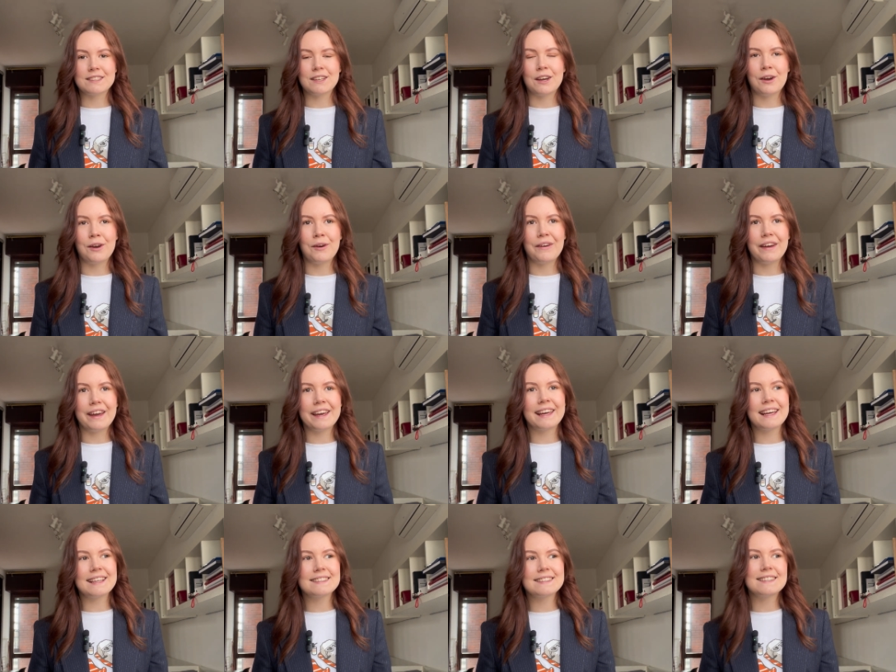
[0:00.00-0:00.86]
so it
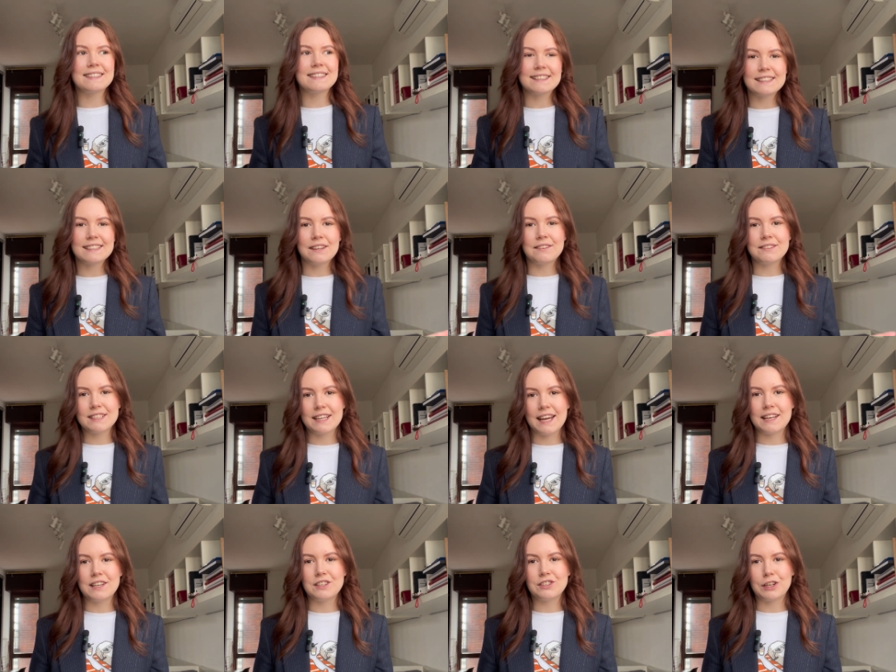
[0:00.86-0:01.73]
gets a 6 out of
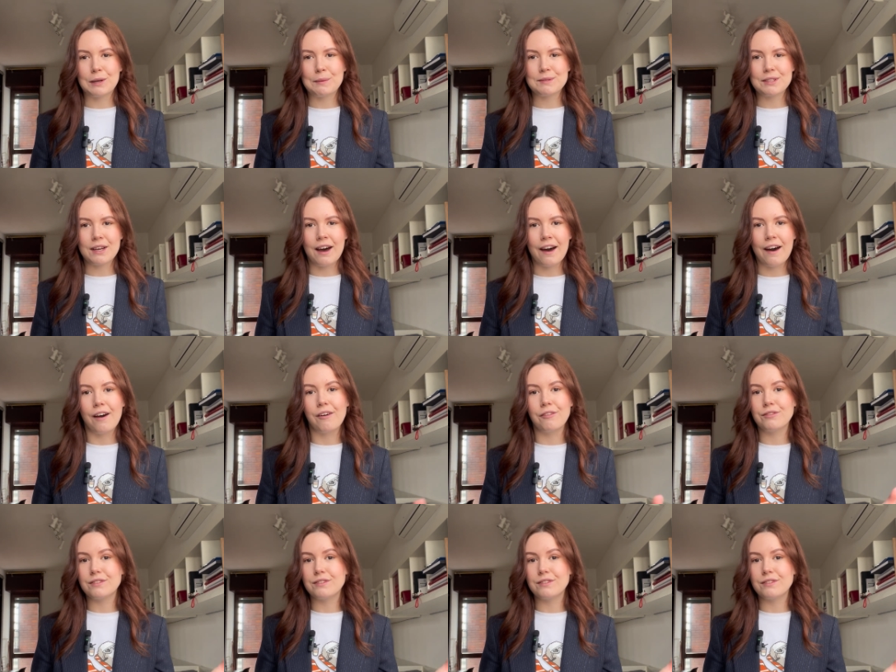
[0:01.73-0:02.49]
10 in terms of